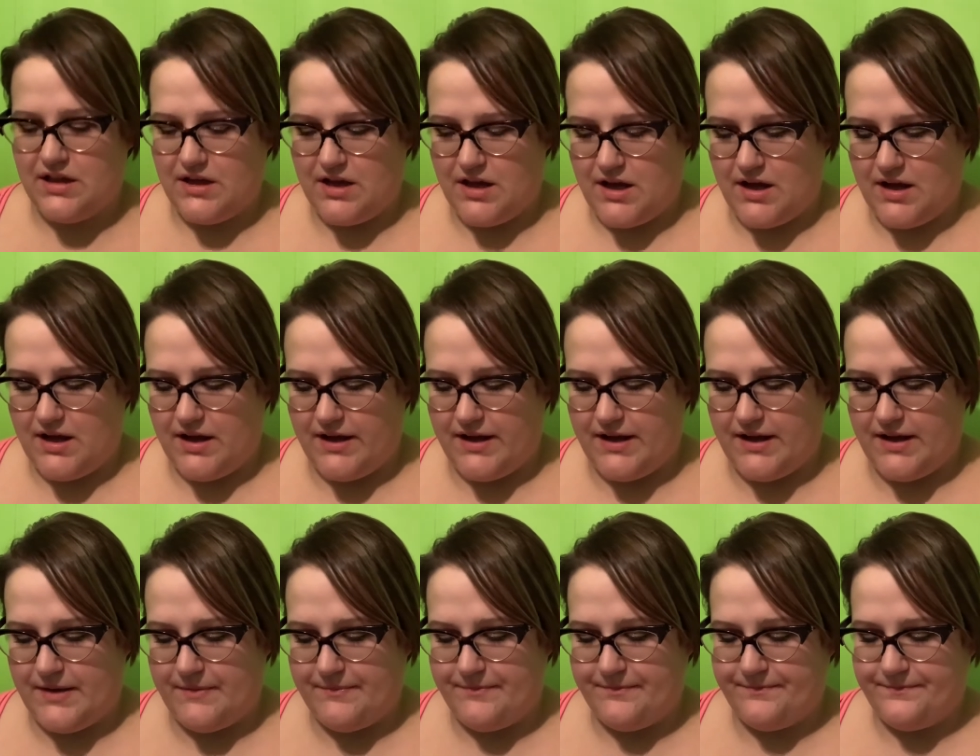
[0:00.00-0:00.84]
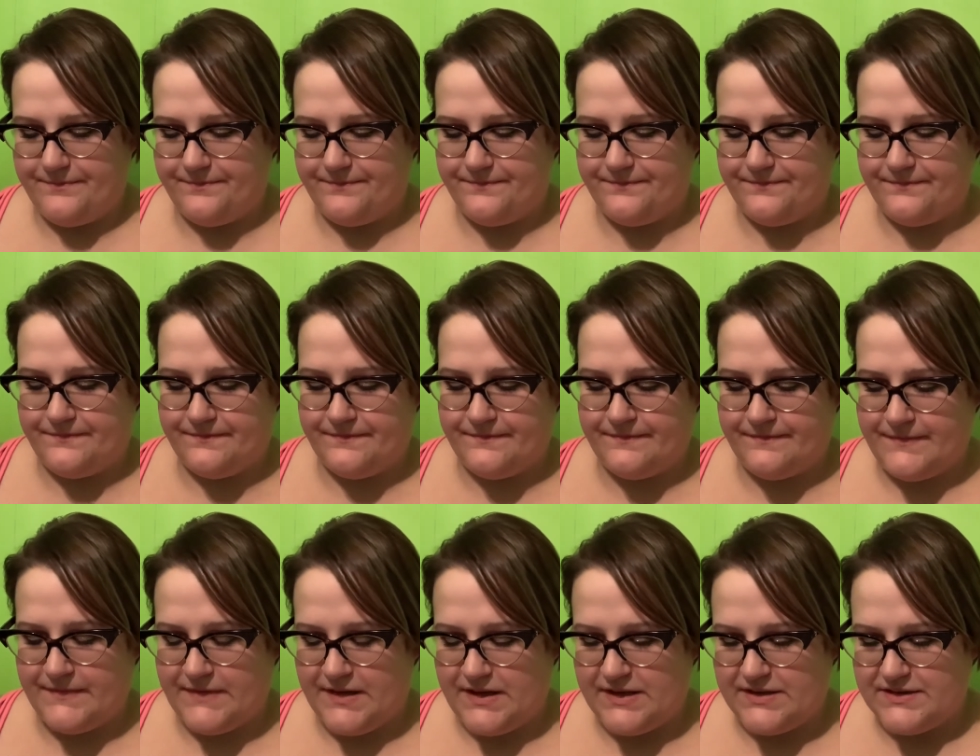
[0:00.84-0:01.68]

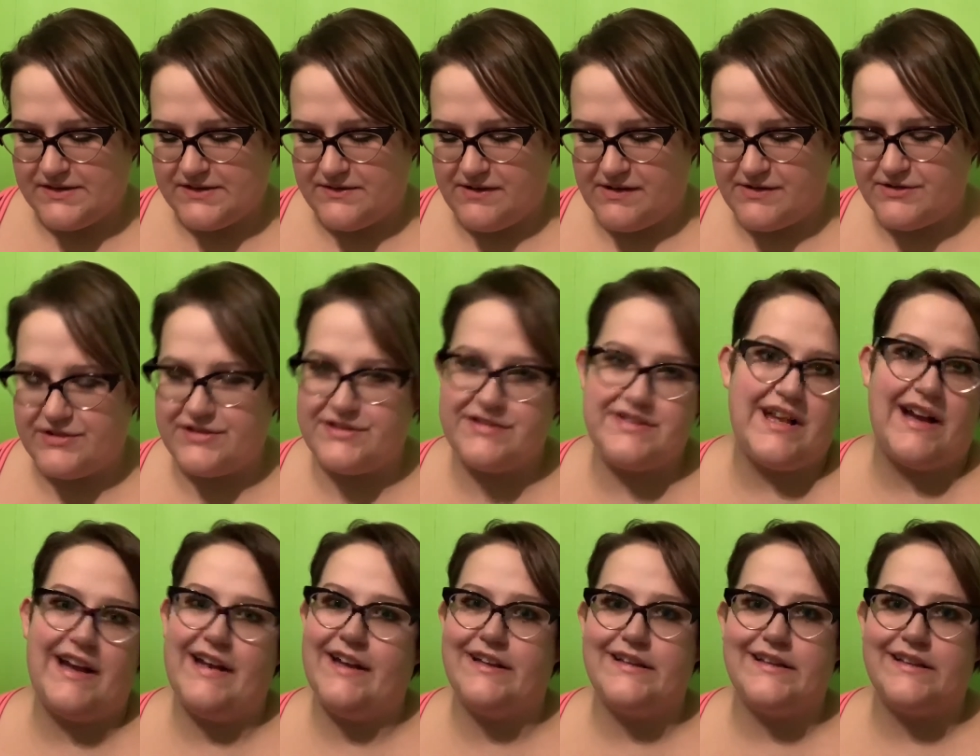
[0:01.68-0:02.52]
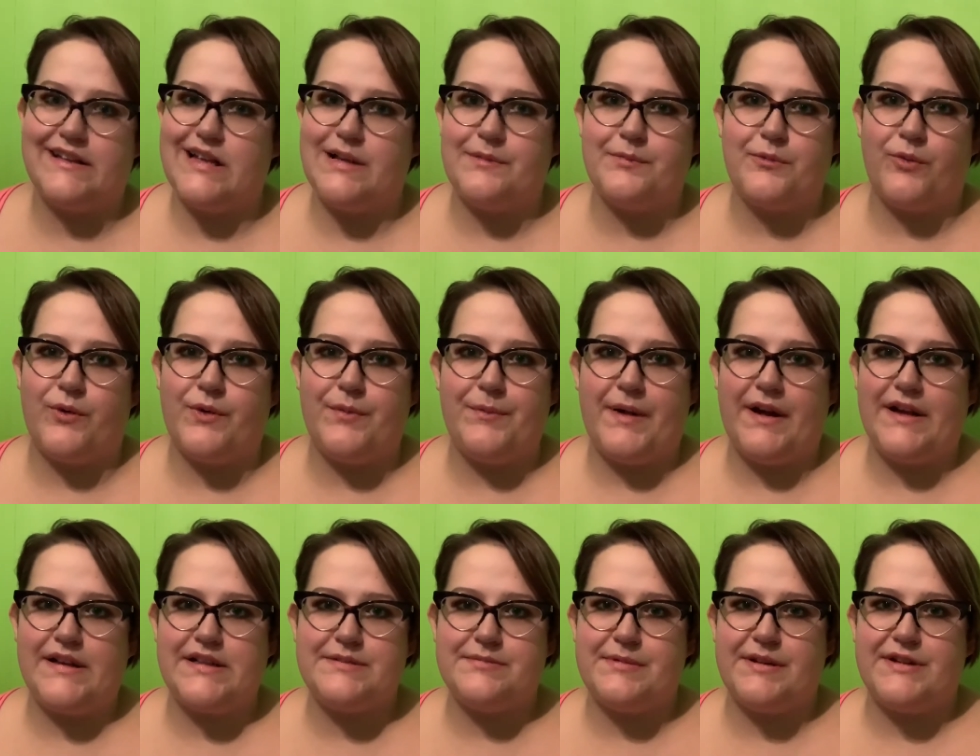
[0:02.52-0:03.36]
So I ended up going back
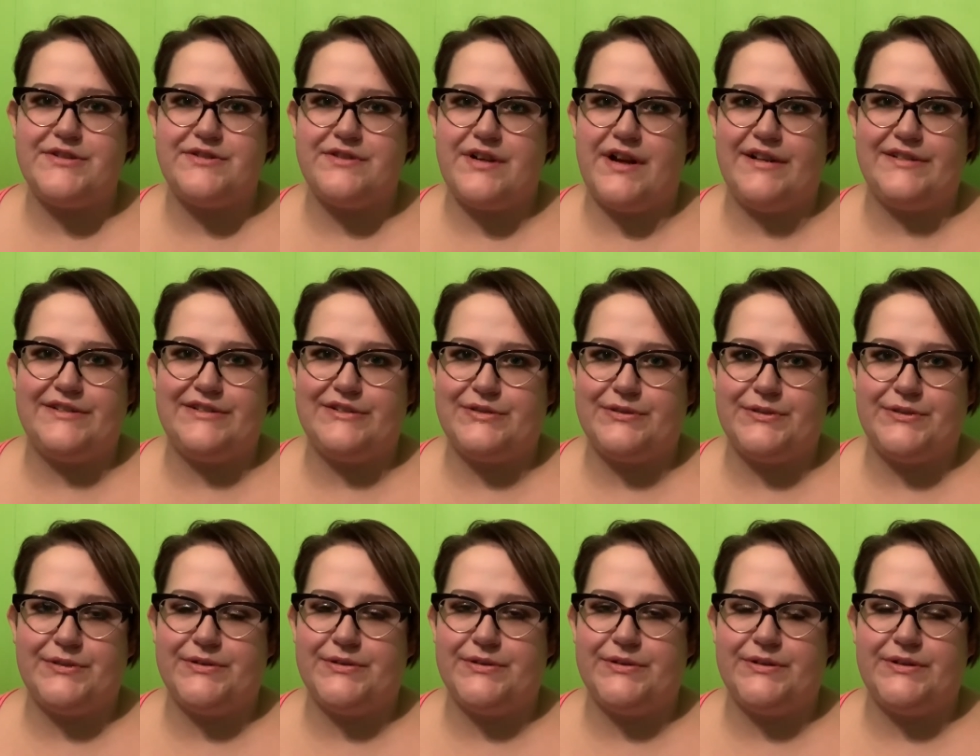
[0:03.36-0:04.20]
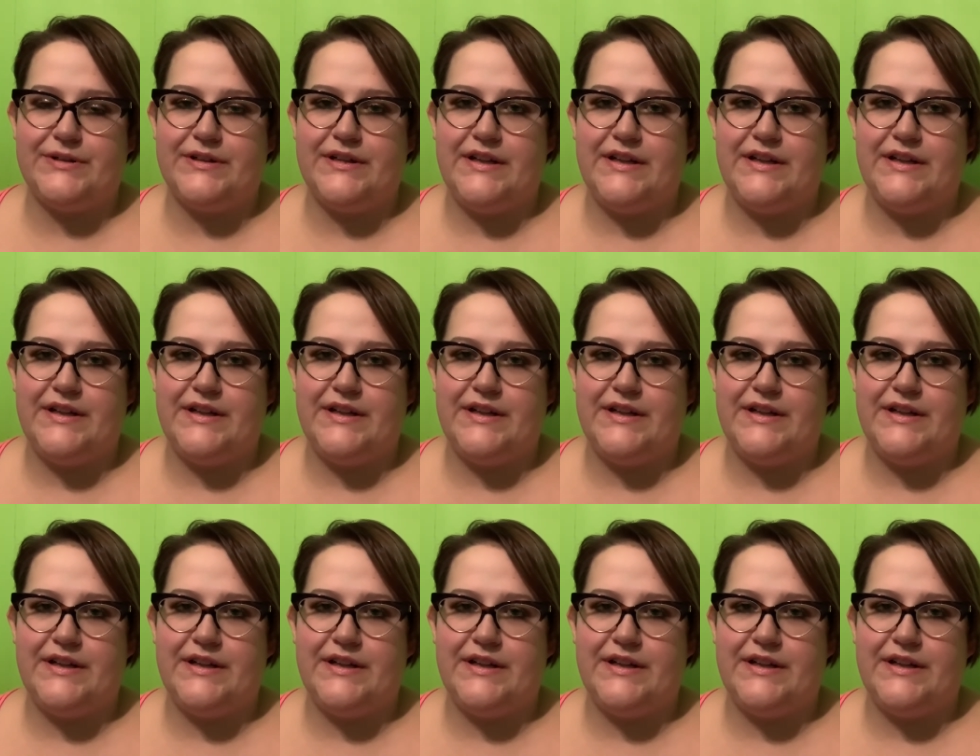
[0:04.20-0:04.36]
to my tried and true,